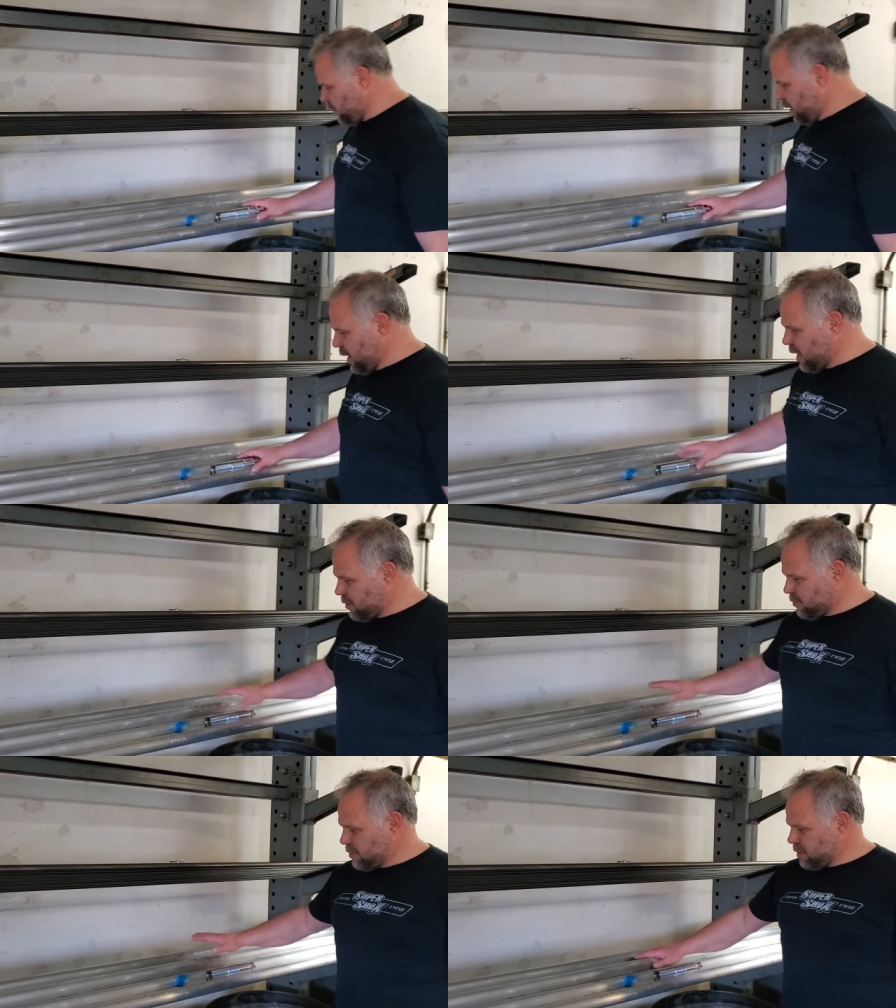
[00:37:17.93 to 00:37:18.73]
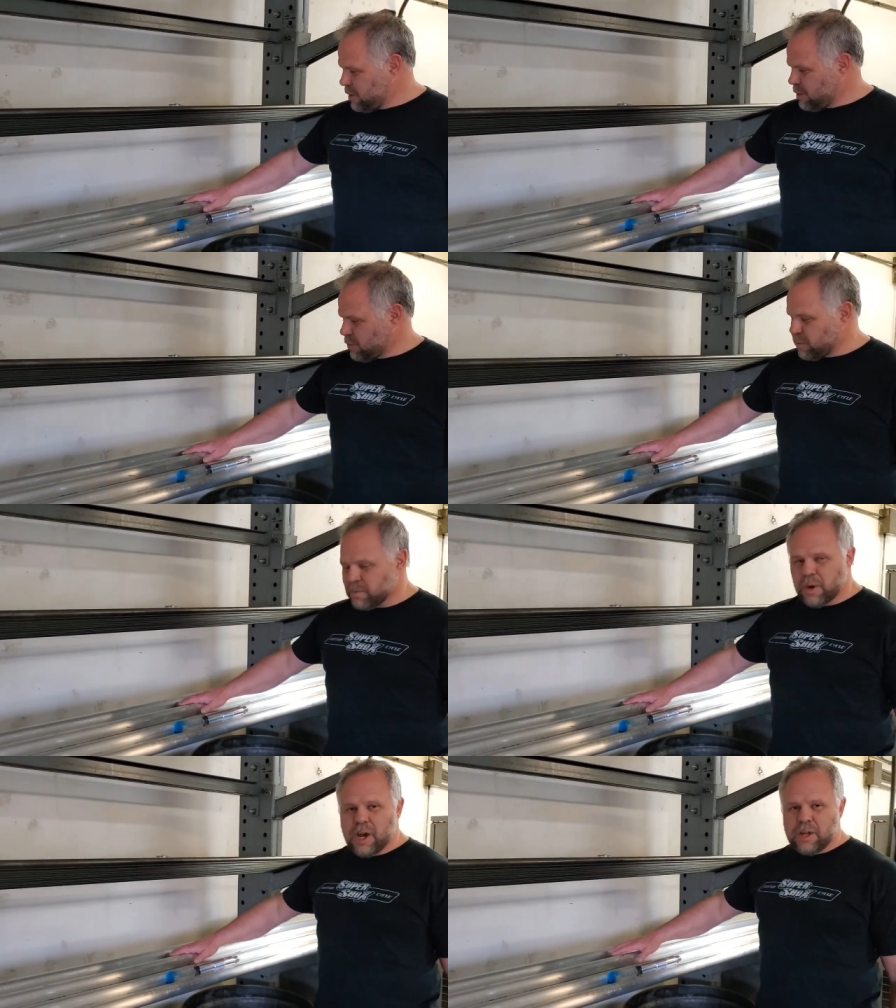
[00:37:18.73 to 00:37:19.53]
we have
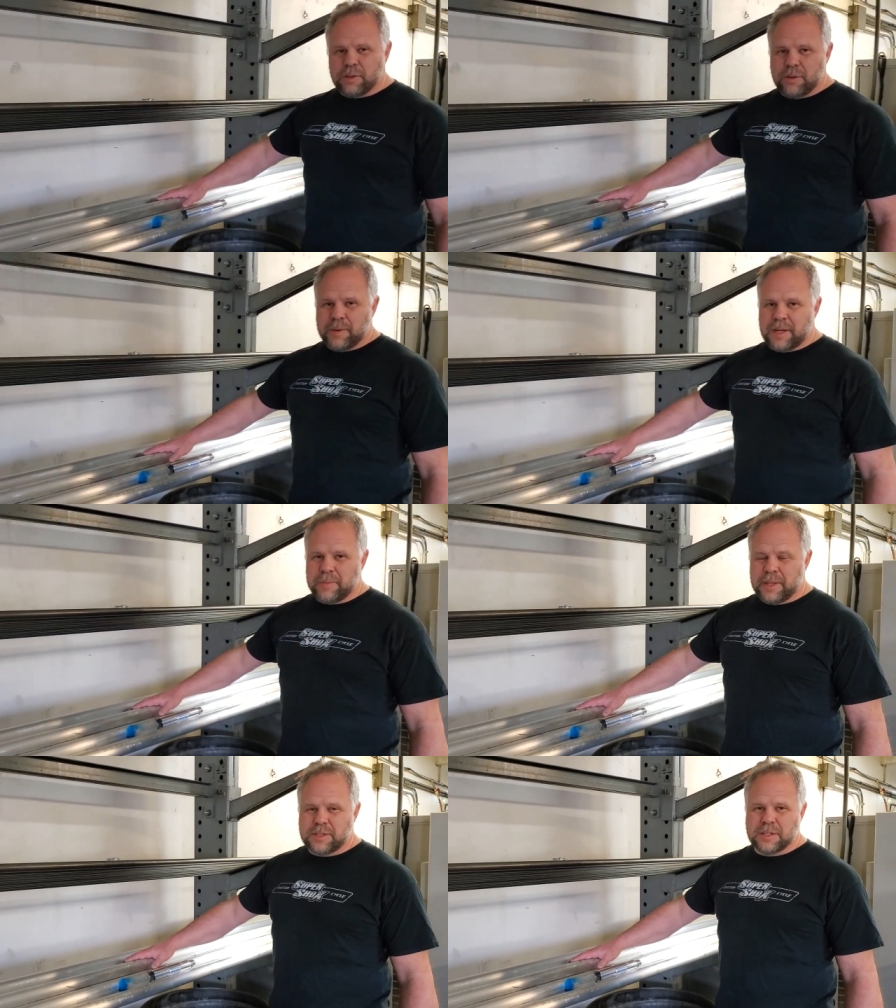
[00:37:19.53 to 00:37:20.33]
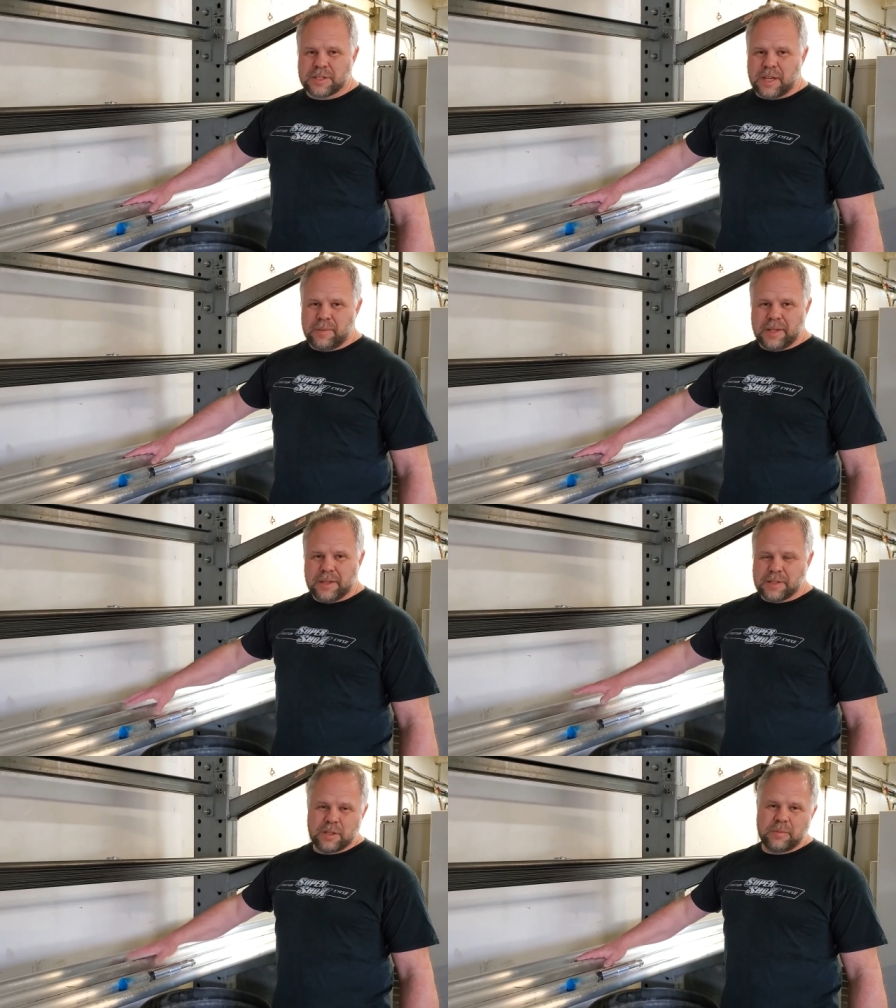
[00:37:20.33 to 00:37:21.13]
raw aluminum that's just come in.
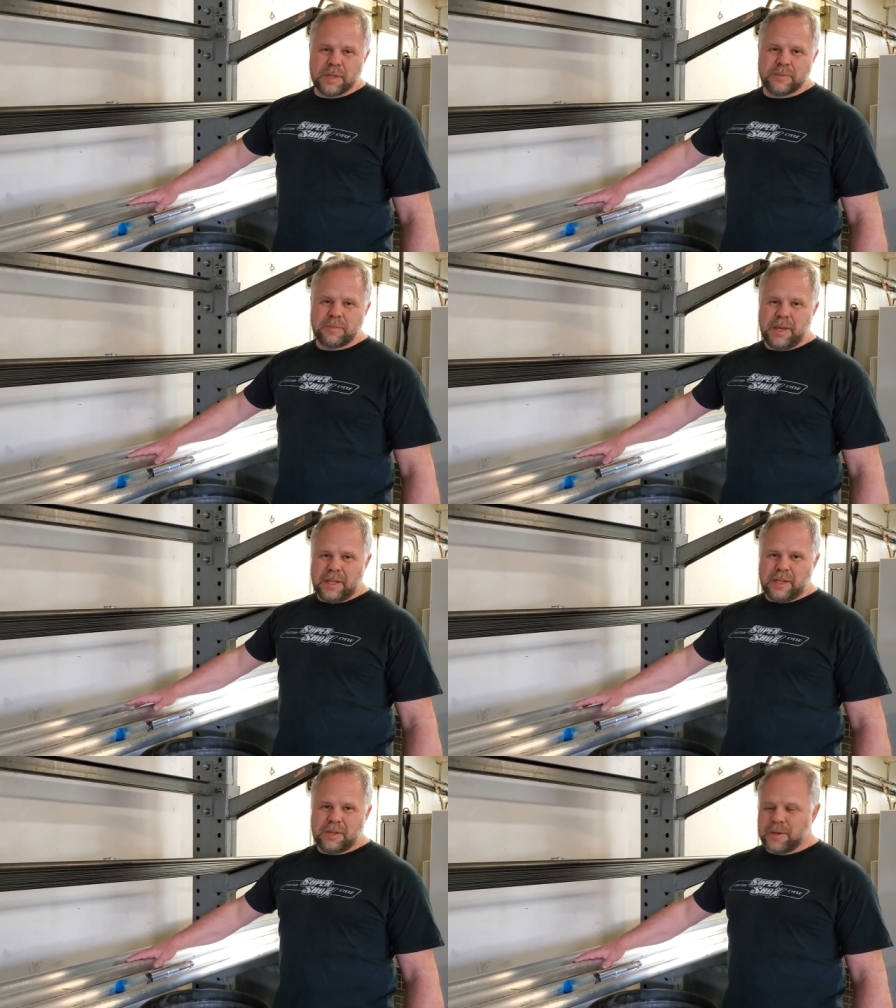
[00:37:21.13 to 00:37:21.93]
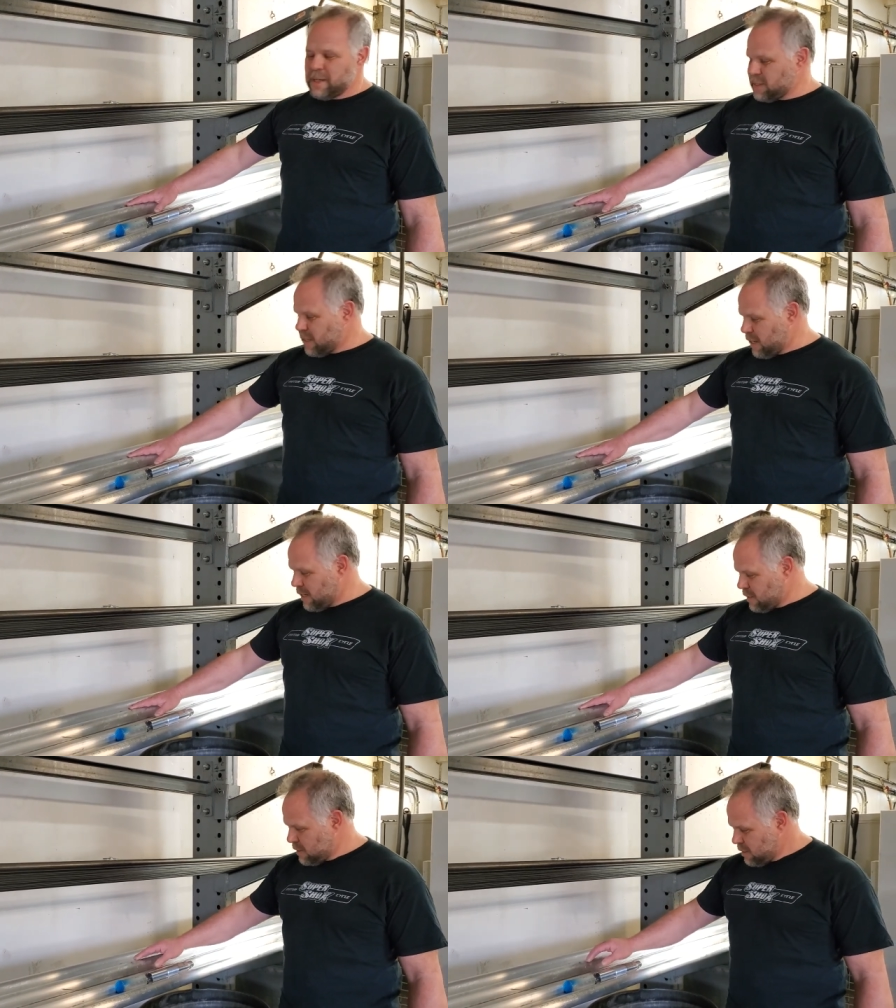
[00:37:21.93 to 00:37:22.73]
This aluminum's made in the
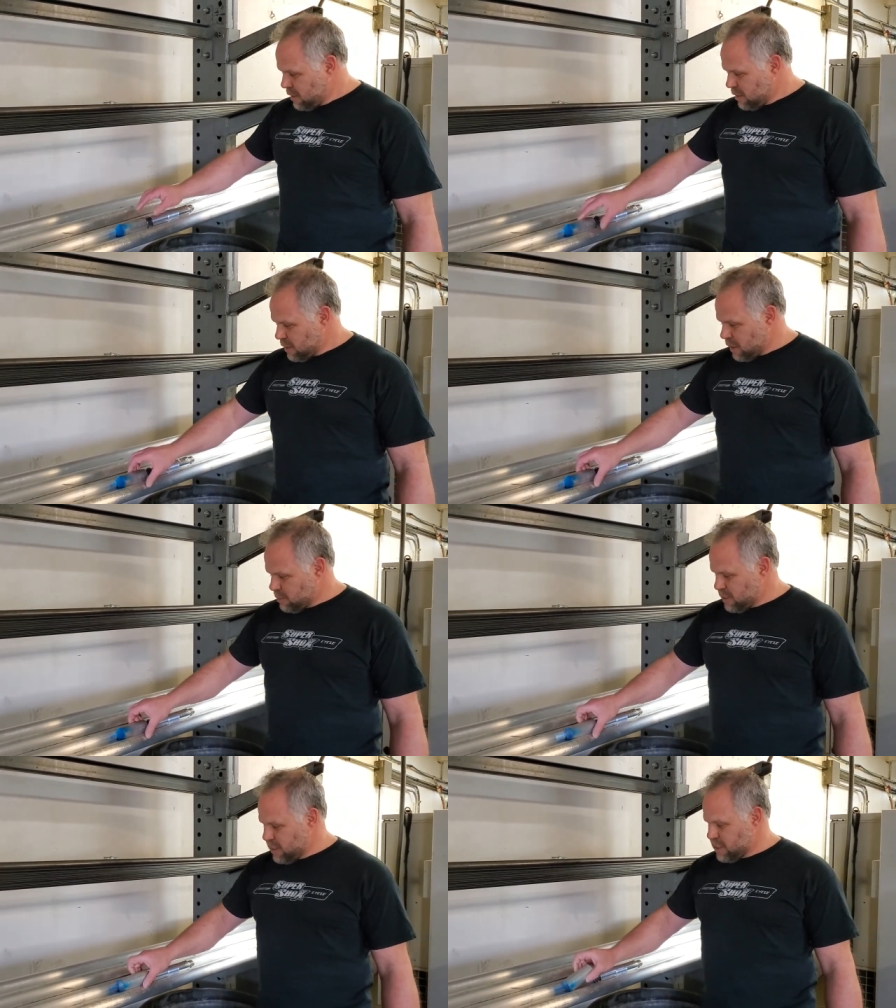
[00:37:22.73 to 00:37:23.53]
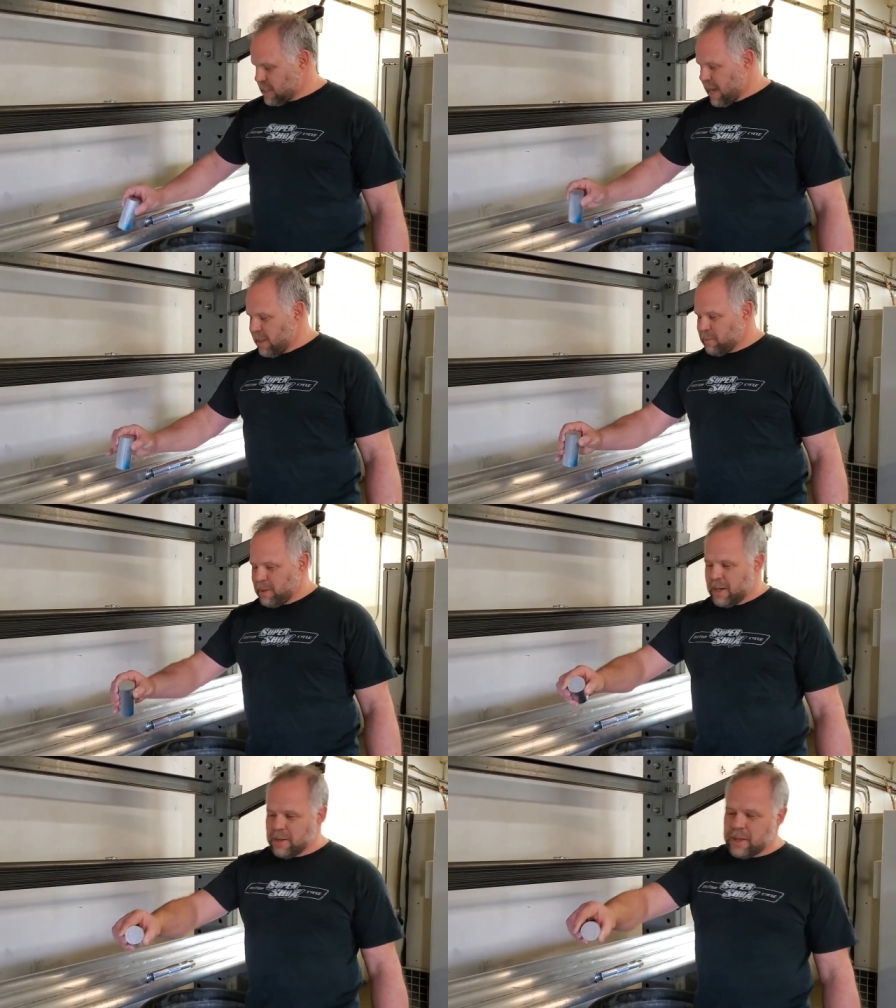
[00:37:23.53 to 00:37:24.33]
USA. Comes in a solid
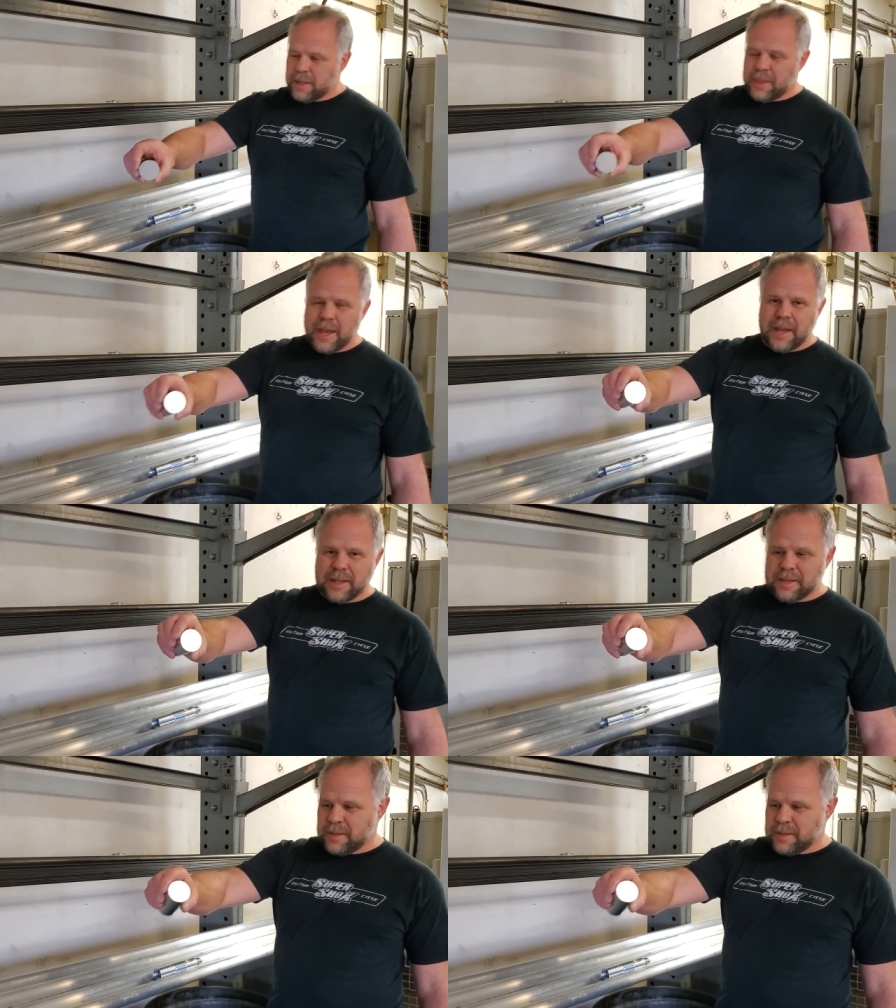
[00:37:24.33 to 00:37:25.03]
bar like that.